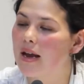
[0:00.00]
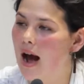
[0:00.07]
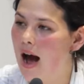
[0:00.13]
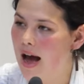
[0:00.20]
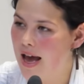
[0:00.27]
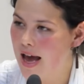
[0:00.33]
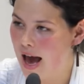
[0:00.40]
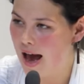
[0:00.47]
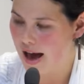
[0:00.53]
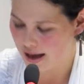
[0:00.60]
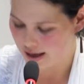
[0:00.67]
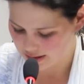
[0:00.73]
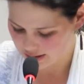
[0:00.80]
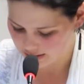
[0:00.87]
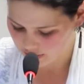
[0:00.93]
that I
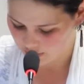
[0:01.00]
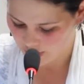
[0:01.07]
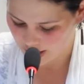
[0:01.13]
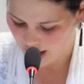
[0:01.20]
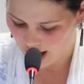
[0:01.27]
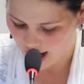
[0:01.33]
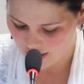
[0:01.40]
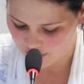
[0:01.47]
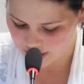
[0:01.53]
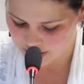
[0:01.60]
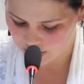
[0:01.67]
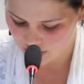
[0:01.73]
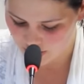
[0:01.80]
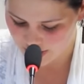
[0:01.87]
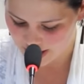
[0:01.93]
had when I
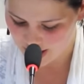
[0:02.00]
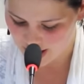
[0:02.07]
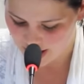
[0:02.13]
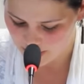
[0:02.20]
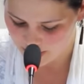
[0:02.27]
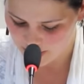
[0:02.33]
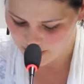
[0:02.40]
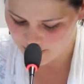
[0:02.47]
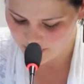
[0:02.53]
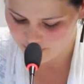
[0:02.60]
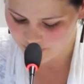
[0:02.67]
was growing up.